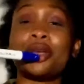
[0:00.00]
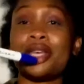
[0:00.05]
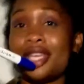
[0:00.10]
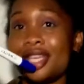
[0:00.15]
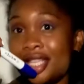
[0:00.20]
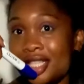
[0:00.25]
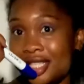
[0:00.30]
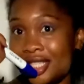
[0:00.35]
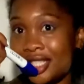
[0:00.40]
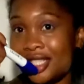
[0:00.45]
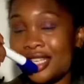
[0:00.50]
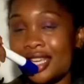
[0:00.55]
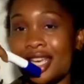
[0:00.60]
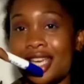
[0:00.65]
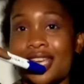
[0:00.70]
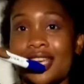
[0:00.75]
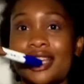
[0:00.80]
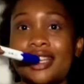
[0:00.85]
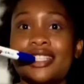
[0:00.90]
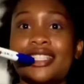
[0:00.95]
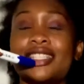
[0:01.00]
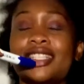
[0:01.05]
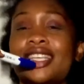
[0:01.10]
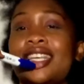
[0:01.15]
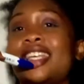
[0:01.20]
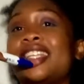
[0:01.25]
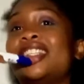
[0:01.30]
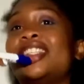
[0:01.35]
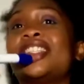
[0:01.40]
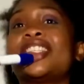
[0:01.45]
piss tests
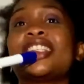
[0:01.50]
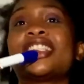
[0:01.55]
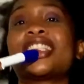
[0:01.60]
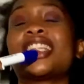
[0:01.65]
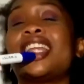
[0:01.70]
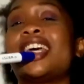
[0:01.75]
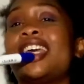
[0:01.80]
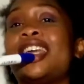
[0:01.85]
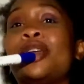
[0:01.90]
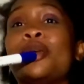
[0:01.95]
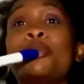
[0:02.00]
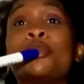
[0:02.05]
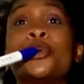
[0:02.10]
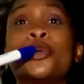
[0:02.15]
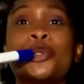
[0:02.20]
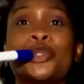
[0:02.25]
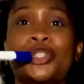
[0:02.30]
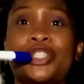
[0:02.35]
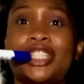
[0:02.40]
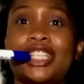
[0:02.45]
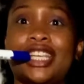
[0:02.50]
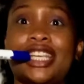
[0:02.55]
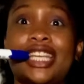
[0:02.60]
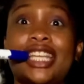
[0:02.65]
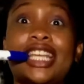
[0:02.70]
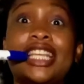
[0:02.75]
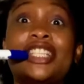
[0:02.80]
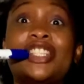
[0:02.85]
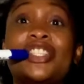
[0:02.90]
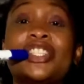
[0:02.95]
and just like bullshit.
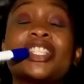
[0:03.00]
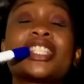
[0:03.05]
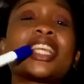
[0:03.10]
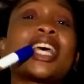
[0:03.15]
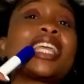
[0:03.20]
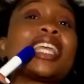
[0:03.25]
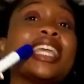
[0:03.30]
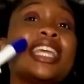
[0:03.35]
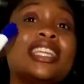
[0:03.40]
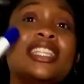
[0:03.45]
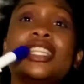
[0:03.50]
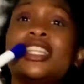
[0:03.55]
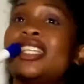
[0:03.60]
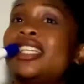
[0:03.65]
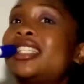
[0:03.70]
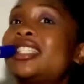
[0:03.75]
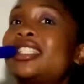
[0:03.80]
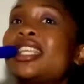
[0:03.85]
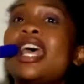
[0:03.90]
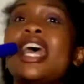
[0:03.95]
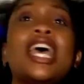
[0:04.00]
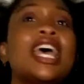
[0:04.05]
It's just like endless.